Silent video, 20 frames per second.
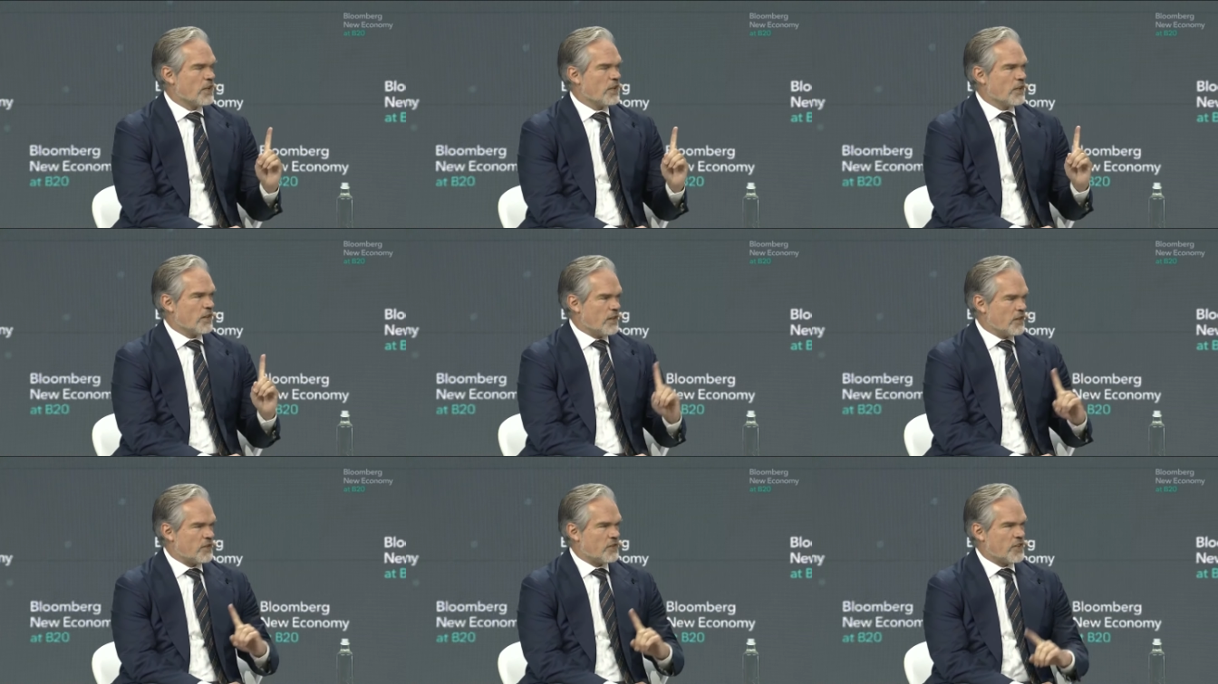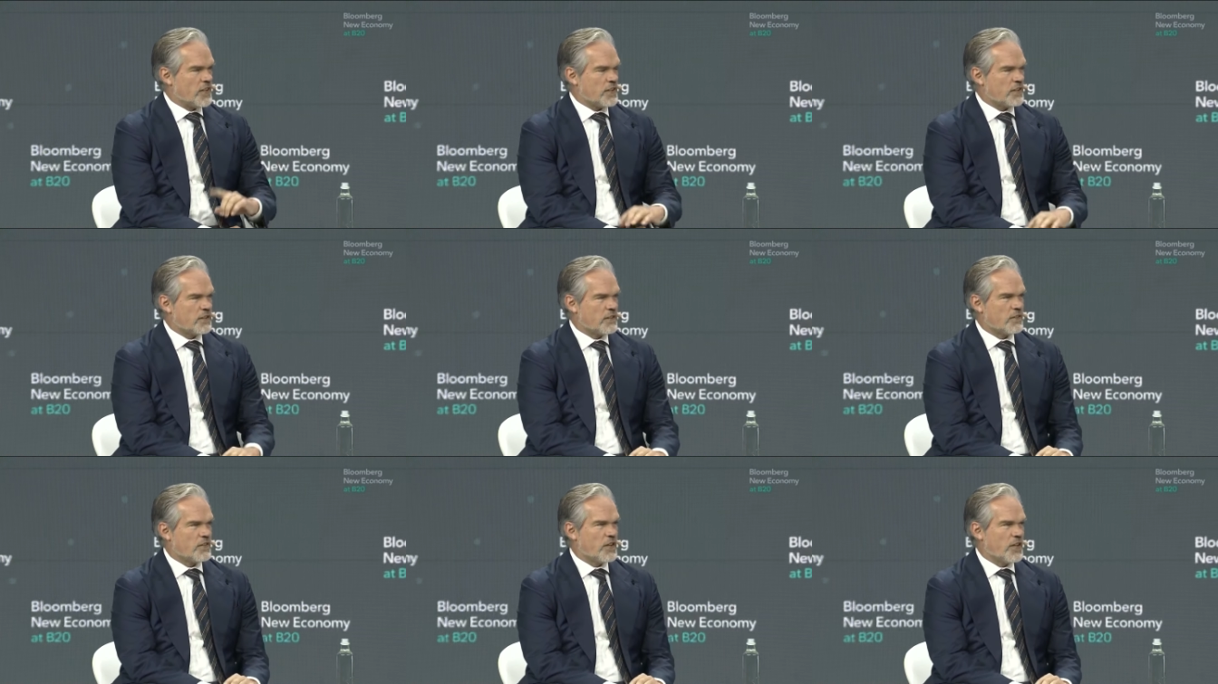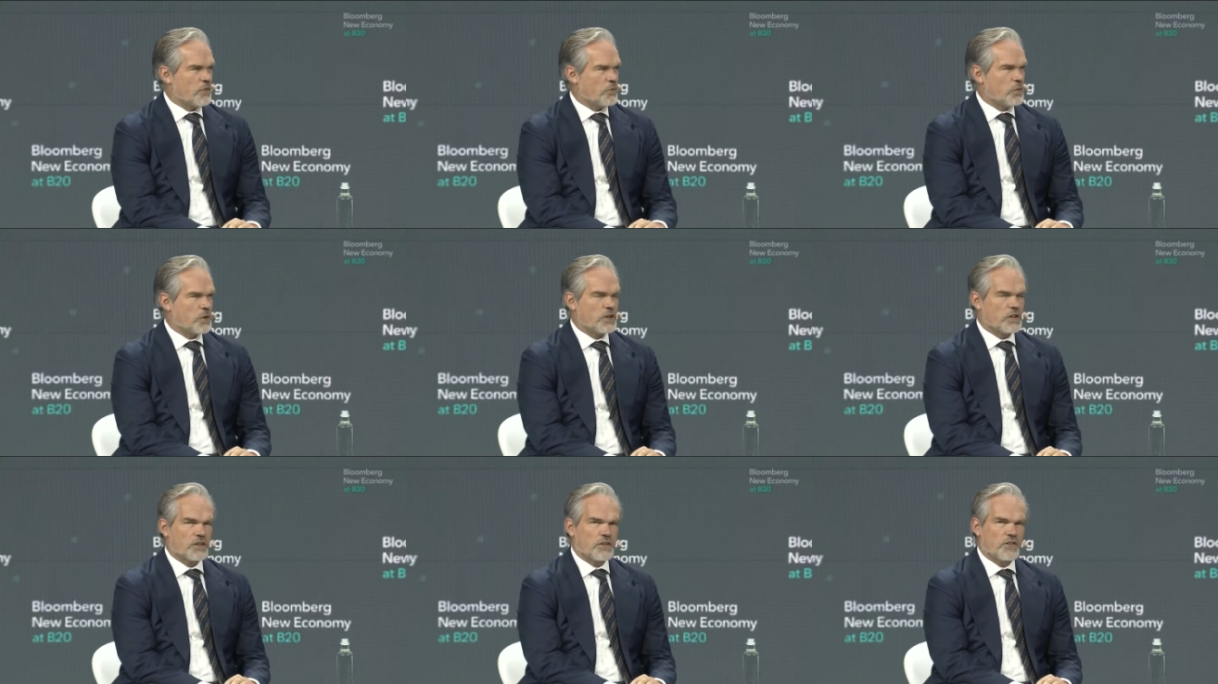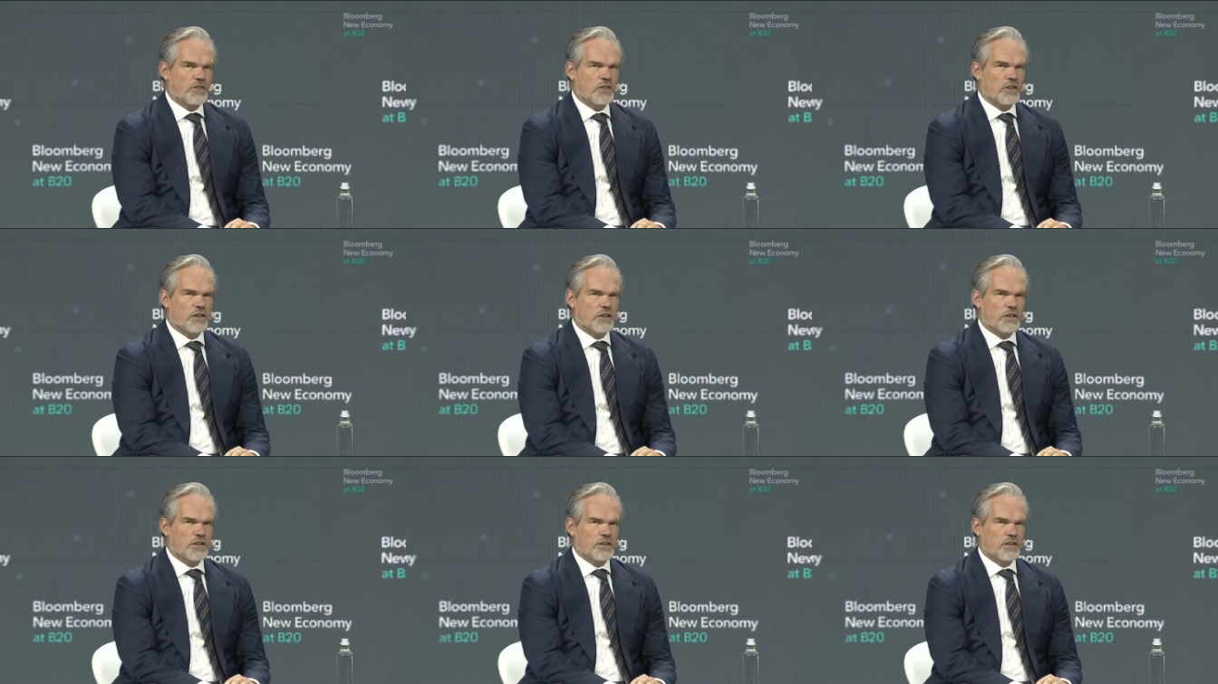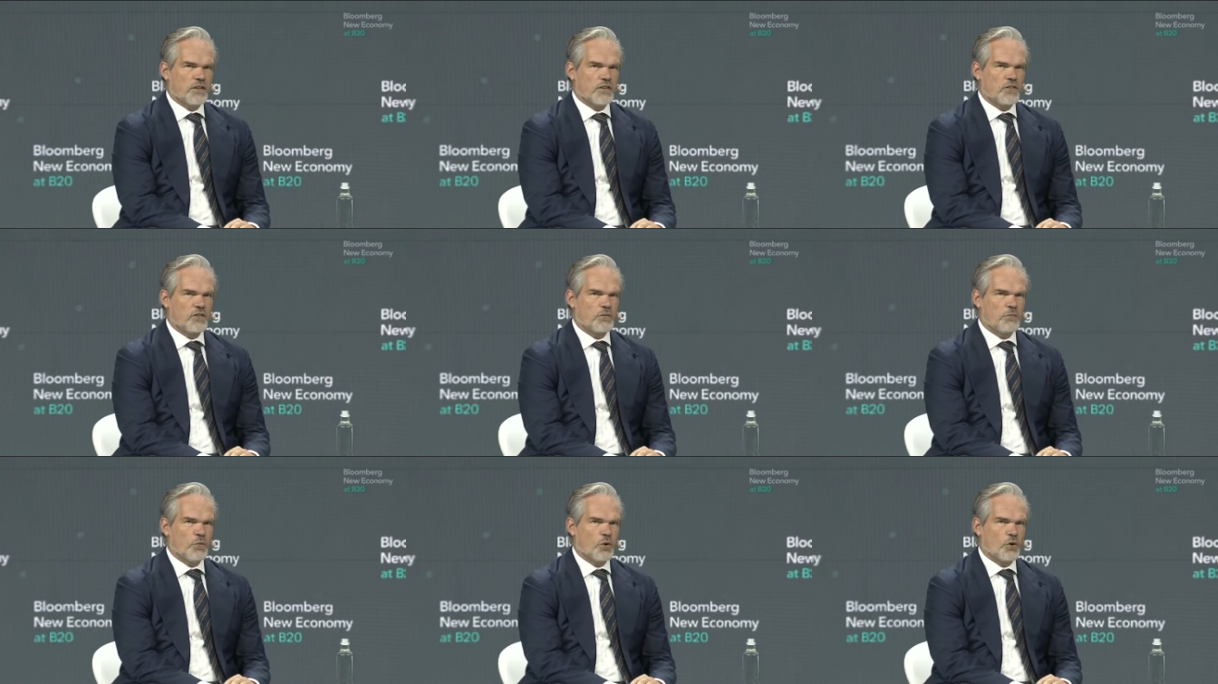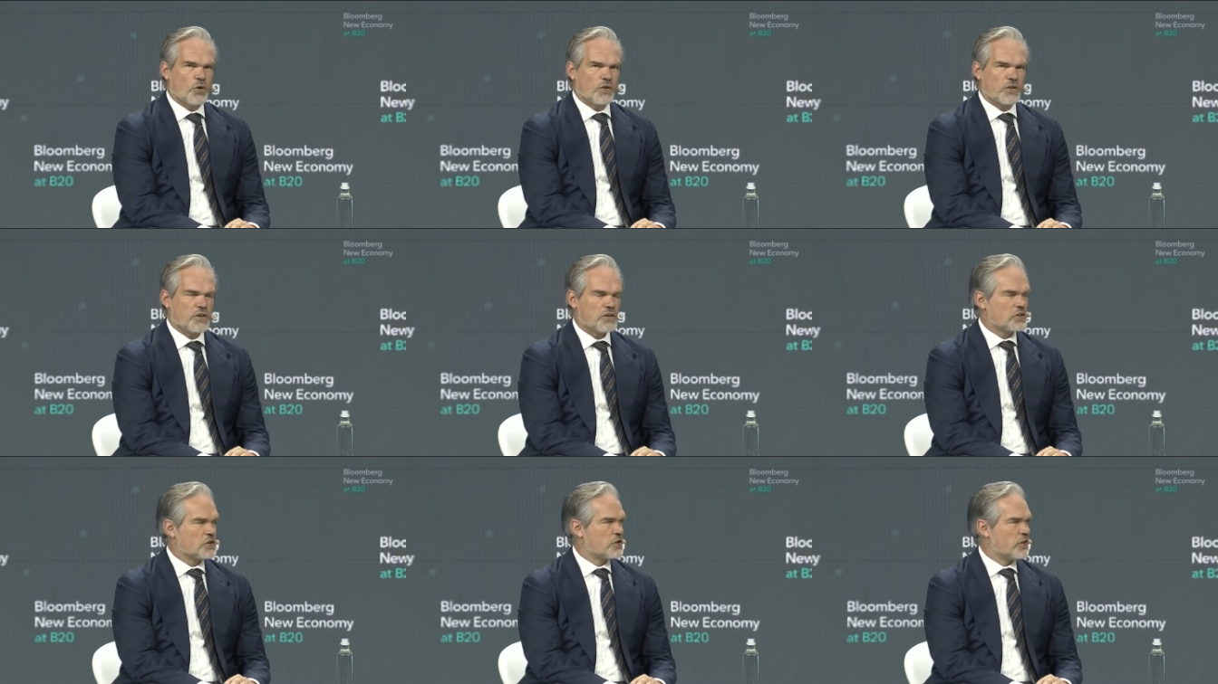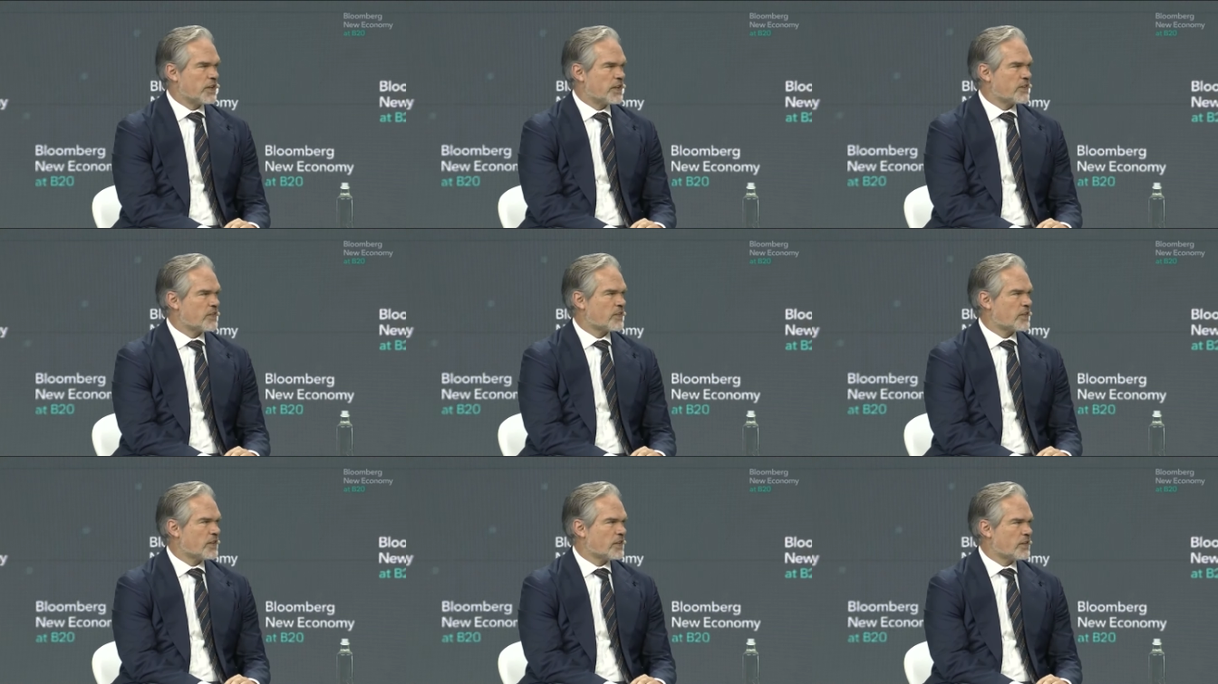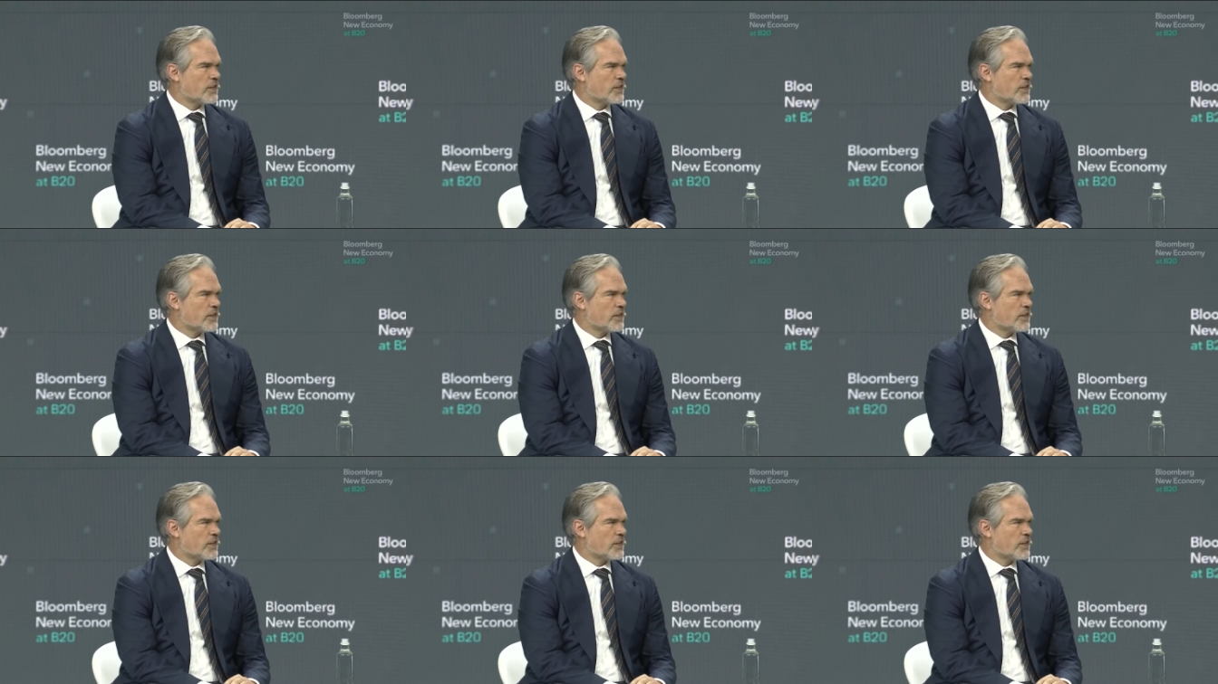The second that we are seeing is more on the trade side.